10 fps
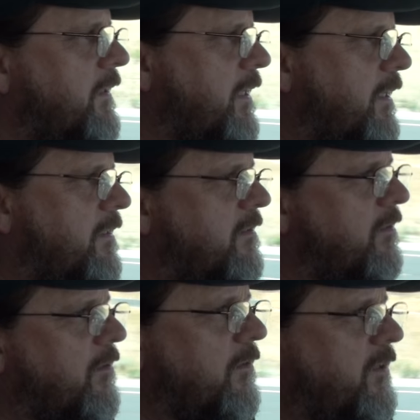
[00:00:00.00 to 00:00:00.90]
Yeah, it's
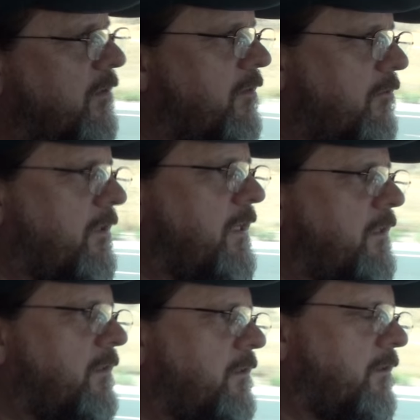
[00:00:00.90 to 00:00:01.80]
slowly going away.
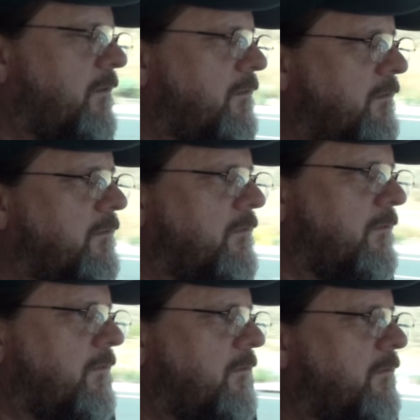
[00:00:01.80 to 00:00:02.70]
Yay.